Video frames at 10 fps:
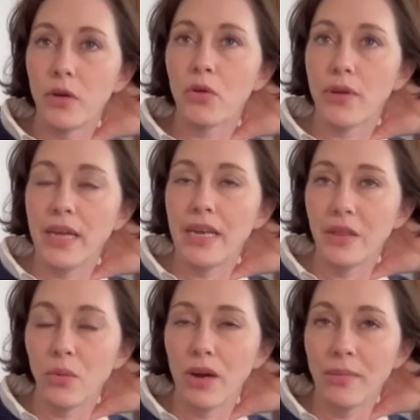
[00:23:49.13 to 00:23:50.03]
Korean in
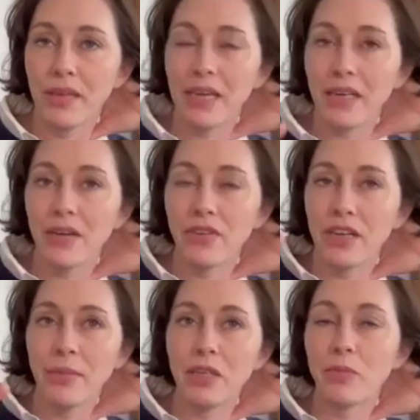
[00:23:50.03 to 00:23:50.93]
the one I'm thinking, not
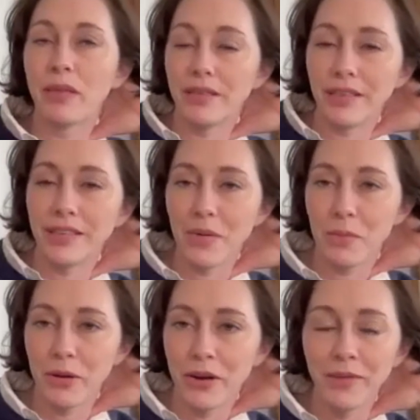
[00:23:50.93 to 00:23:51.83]
Vietnamese, but still that would
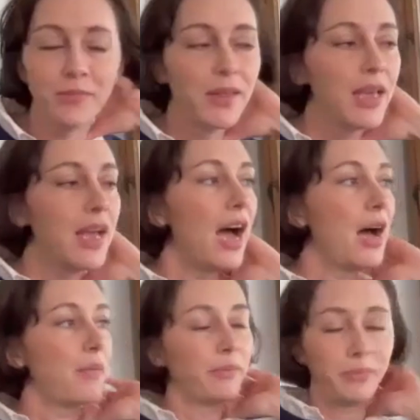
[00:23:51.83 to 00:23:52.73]
be great.
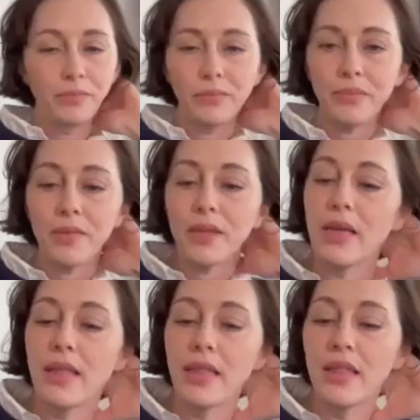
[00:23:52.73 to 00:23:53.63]
Um,
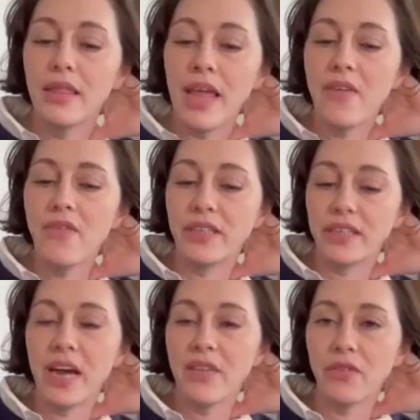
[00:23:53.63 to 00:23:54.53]
they've
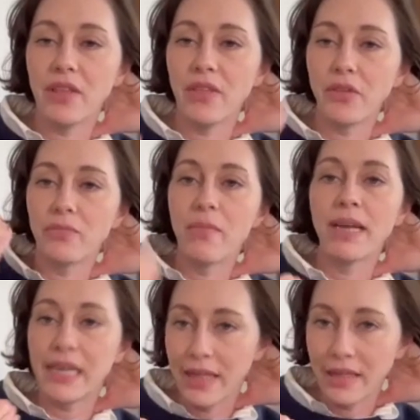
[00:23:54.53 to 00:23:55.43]
discovered that there's
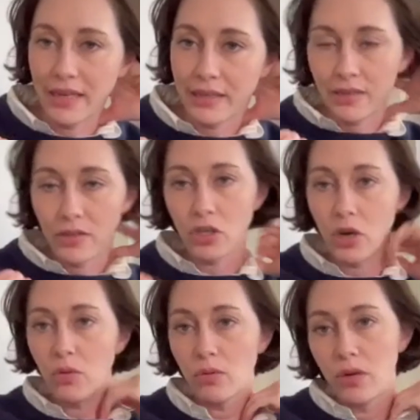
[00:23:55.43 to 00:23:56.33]
money in this.
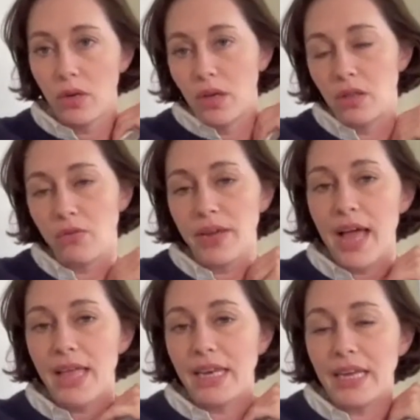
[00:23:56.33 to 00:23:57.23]
So the
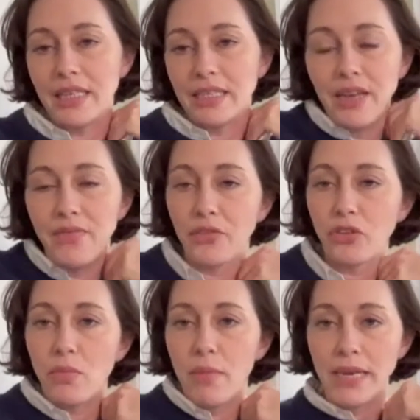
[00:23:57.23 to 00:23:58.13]
reality is if there's
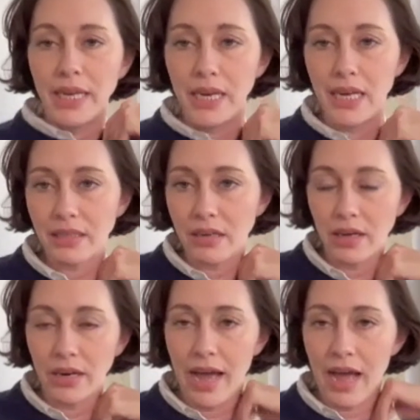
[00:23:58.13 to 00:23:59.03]
no money in it, it's not
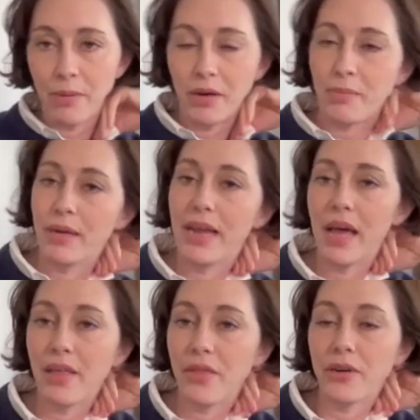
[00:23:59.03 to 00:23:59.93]
going to happen. But now
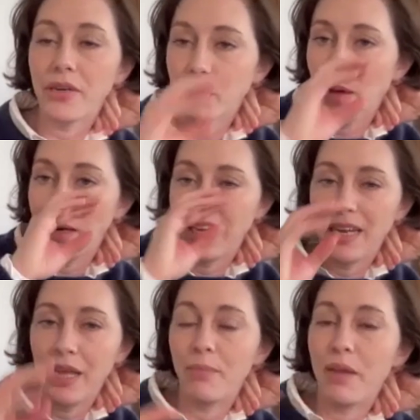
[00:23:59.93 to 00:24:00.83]
that there is money in
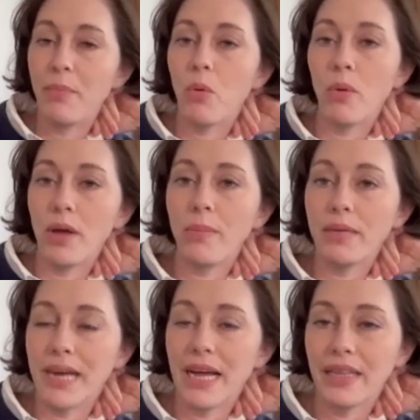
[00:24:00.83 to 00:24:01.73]
it, people will be
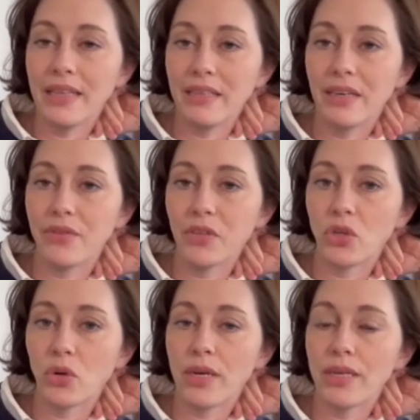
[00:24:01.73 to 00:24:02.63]
telling these different
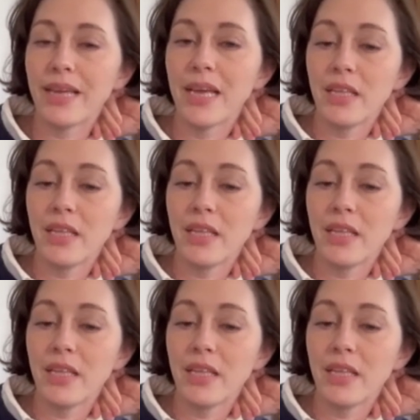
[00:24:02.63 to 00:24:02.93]
stories.